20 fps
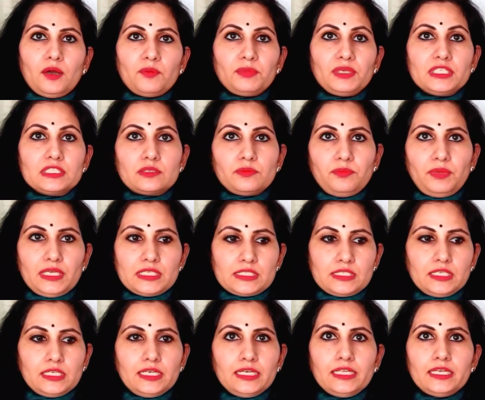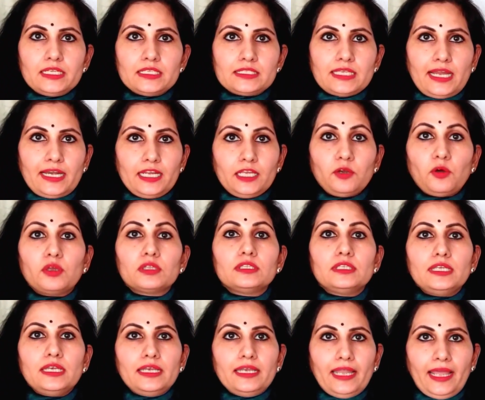means basically residing on
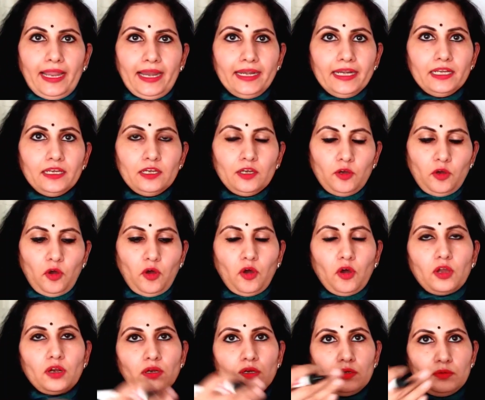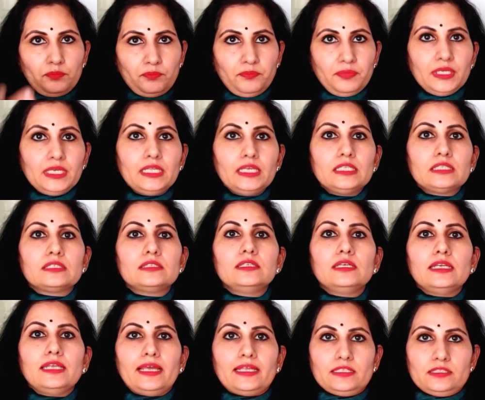the land or beneath
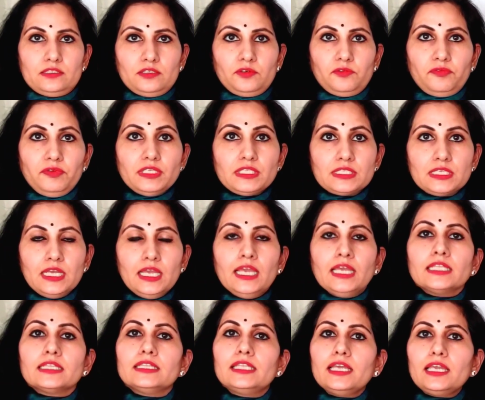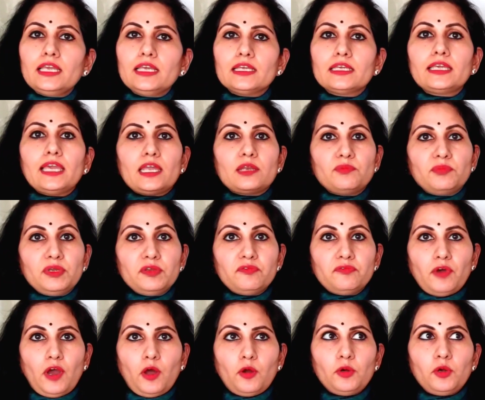the land surface. They can be
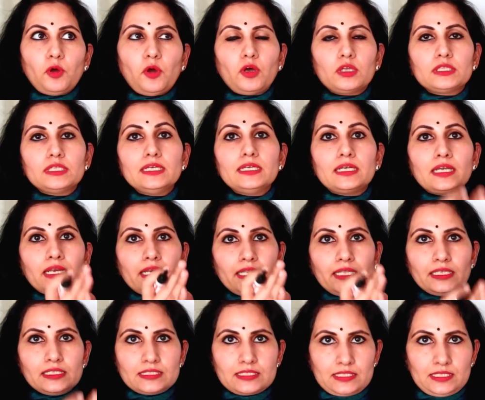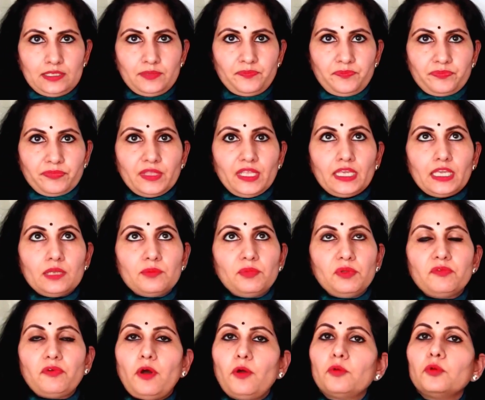found on the trees. They can
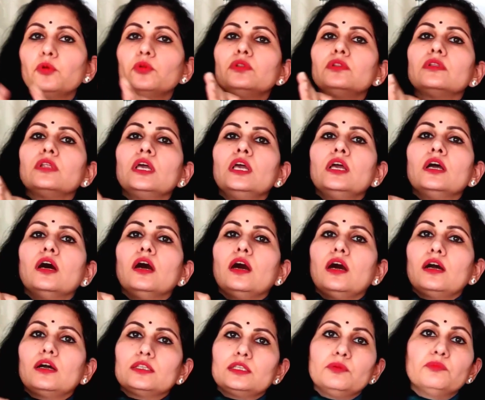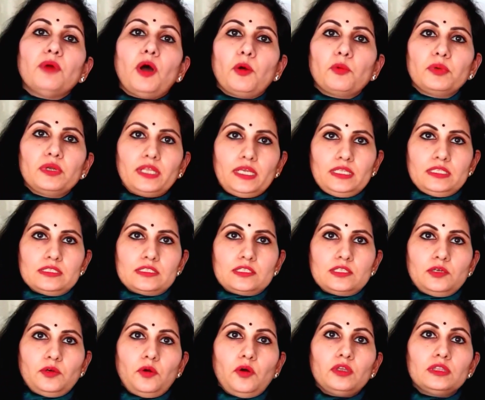be found on the mountains,
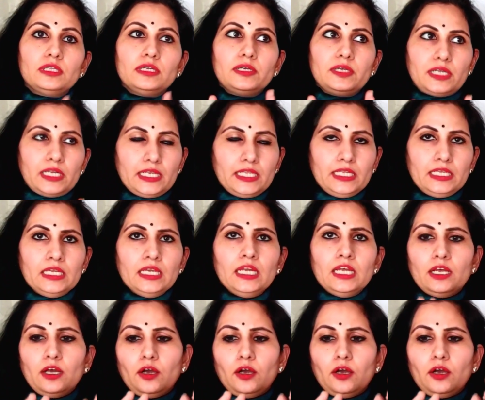on the tree